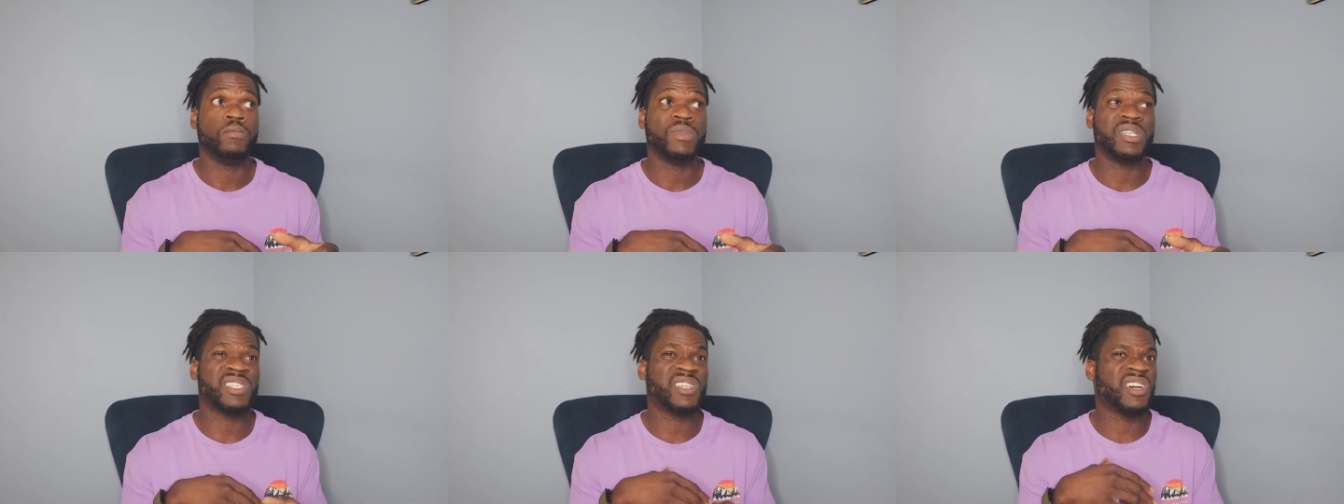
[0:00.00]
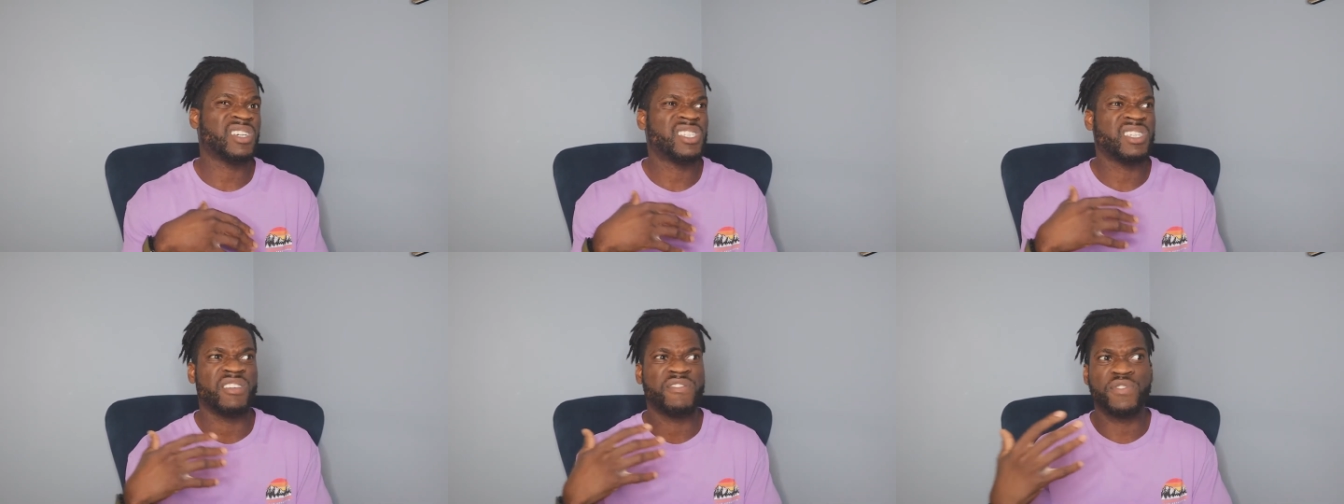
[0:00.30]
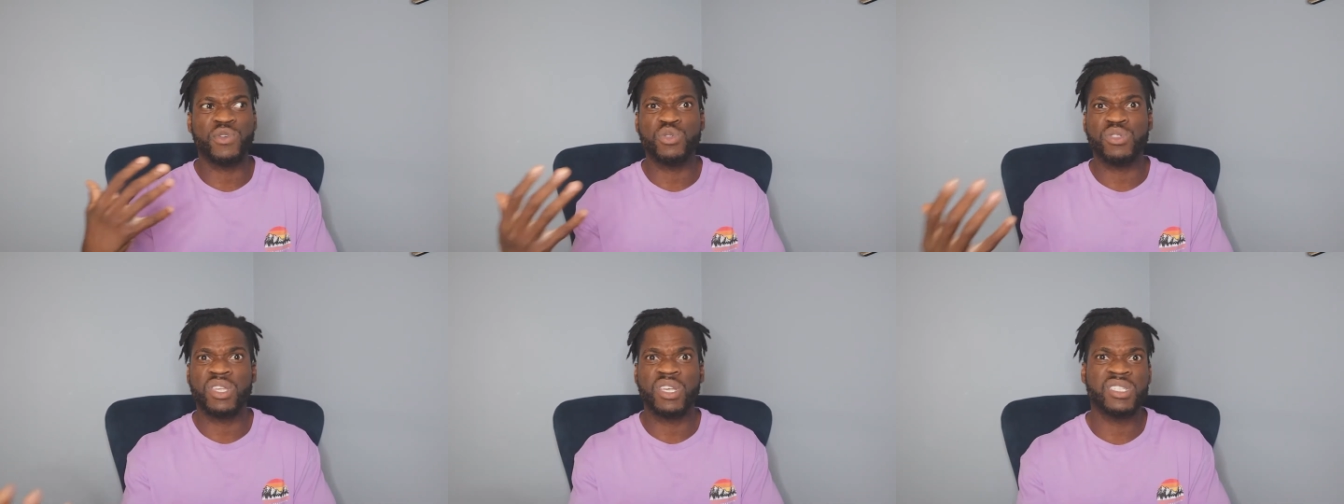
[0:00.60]
discussing
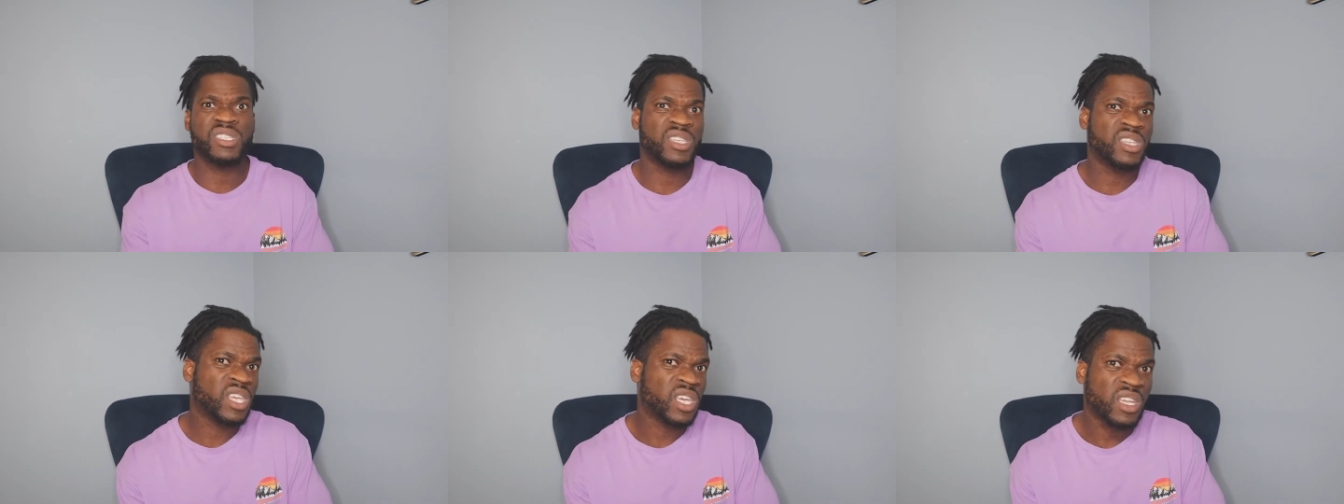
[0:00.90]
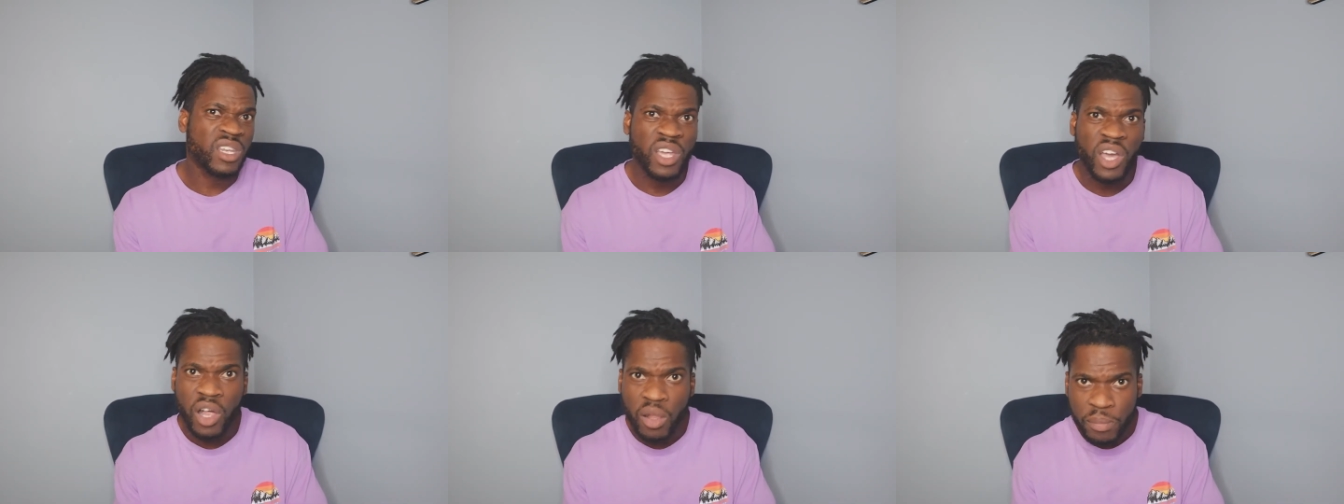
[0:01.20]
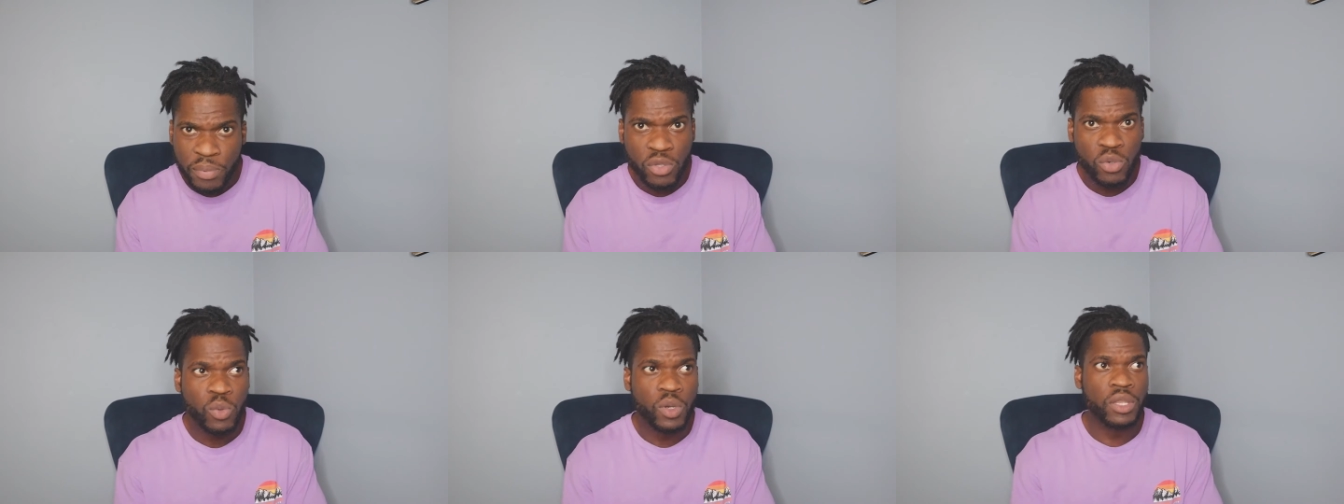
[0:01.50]
a few things that they can
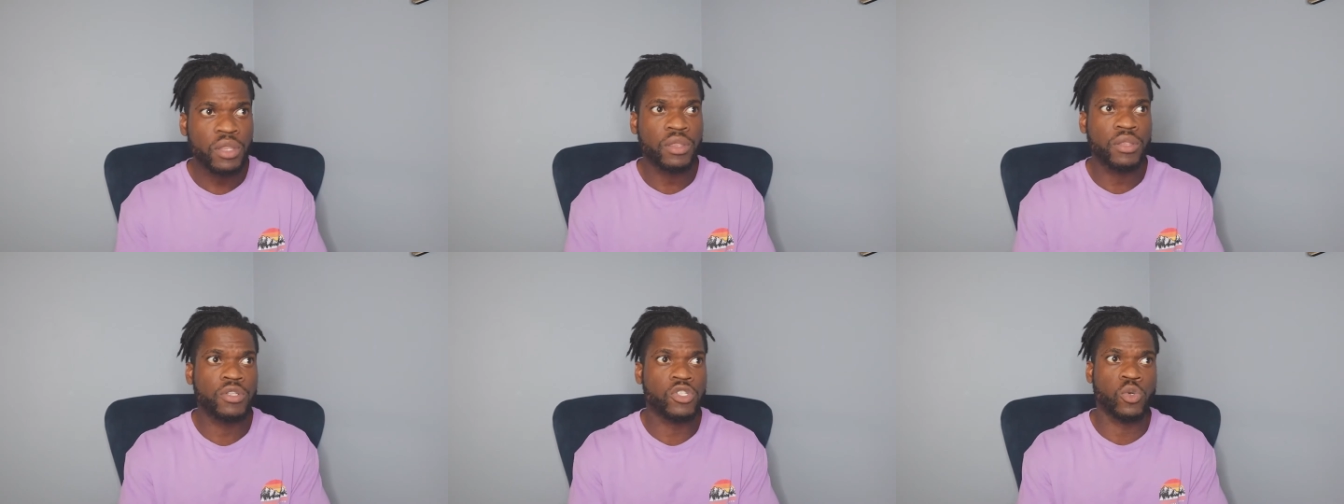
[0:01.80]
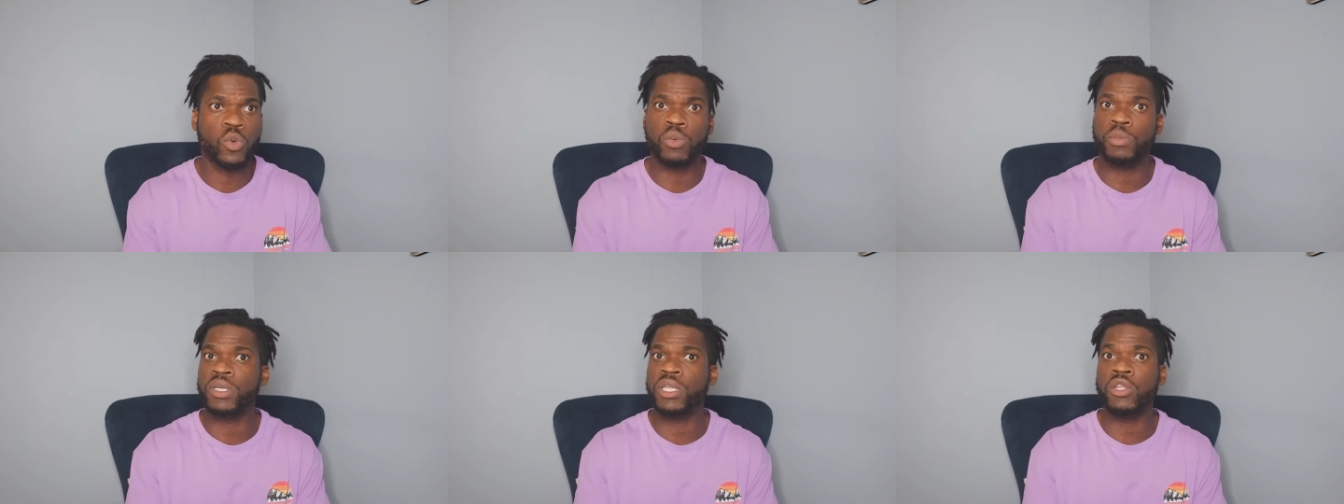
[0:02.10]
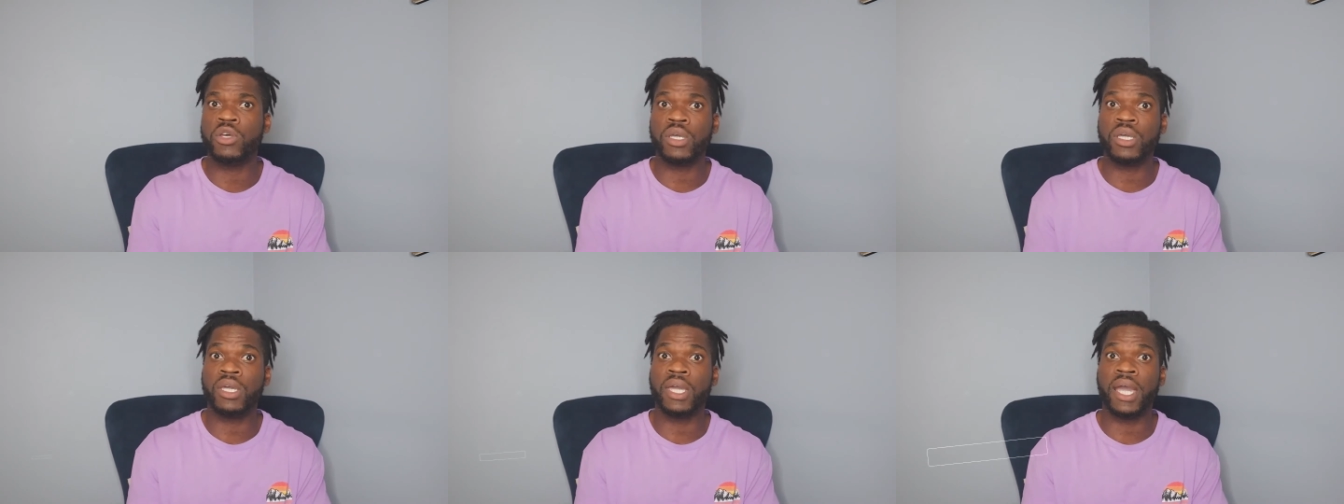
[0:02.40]
help you with. So we'll
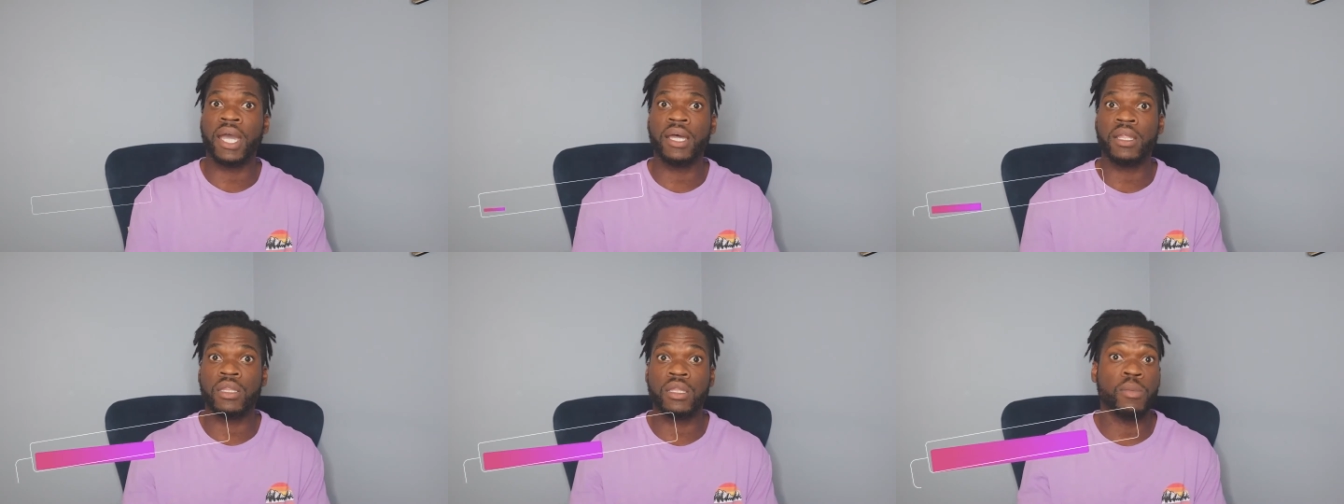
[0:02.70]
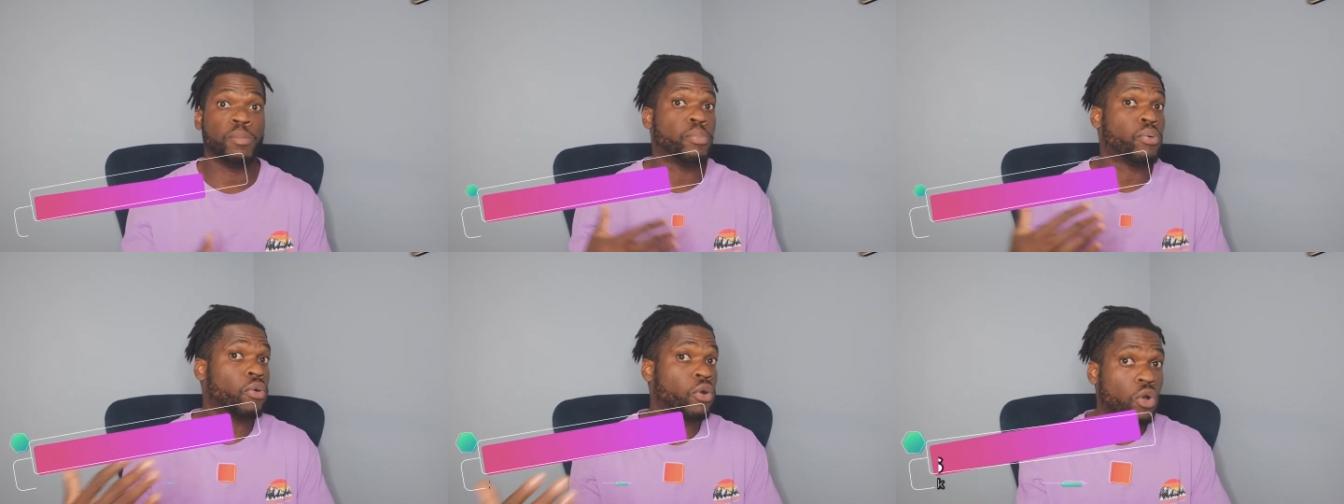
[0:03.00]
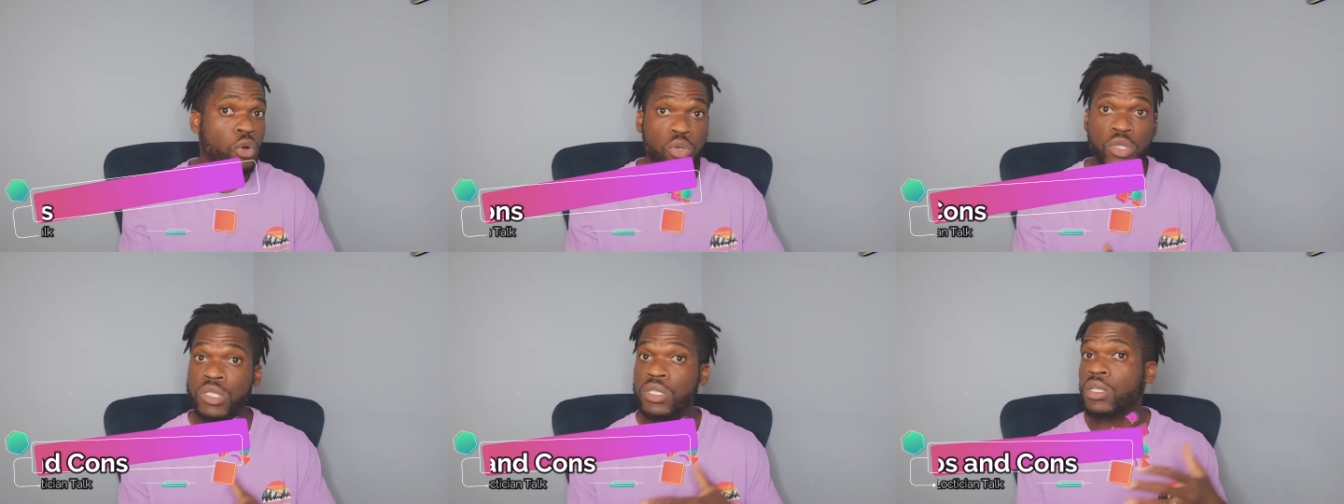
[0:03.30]
be looking at the
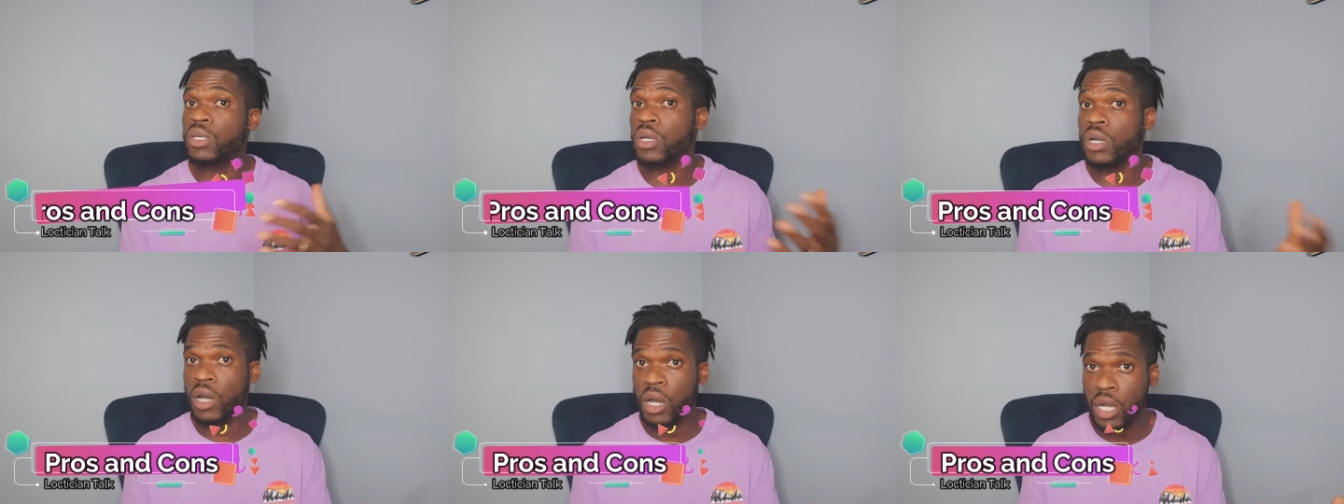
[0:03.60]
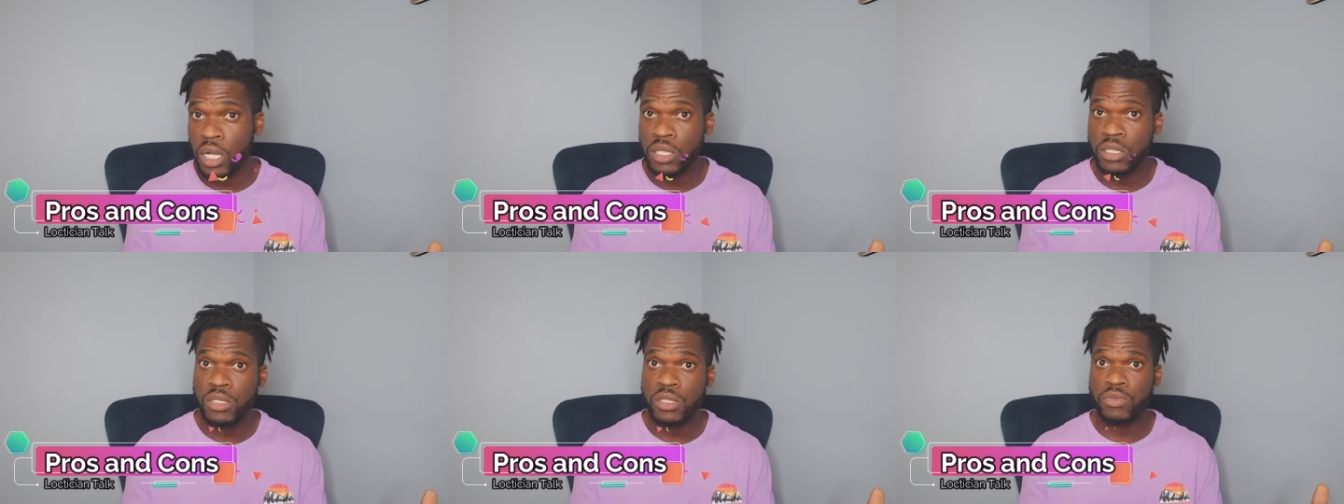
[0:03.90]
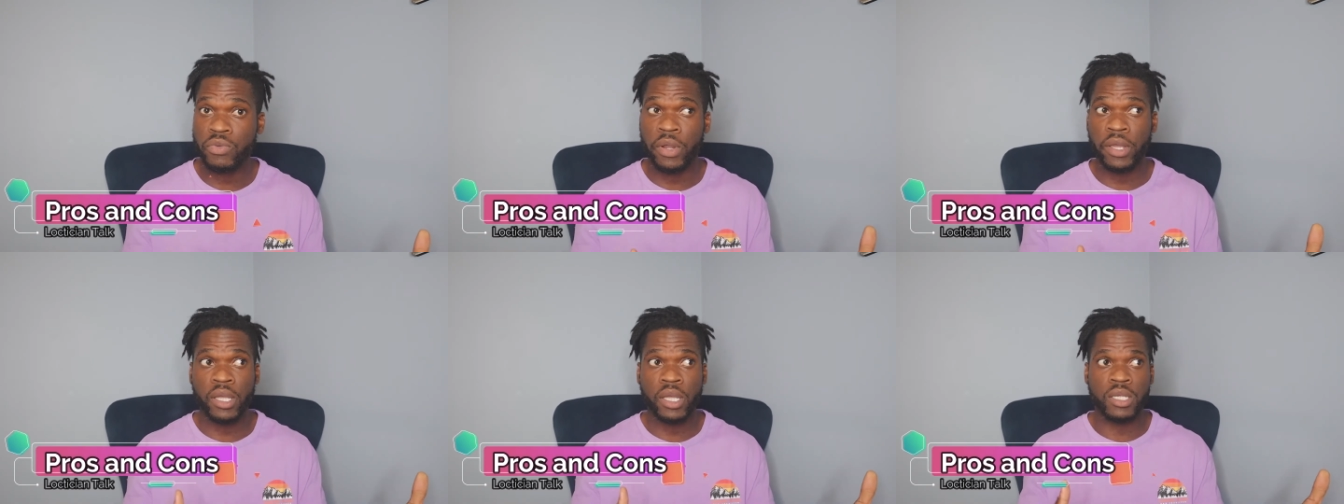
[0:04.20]
pros and the
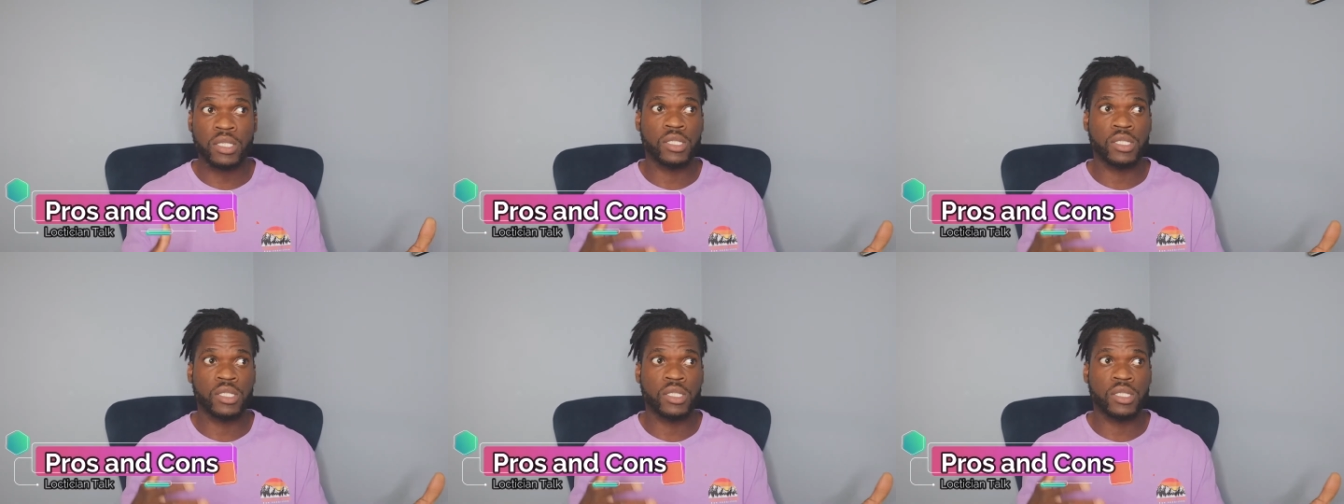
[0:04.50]
cons, right?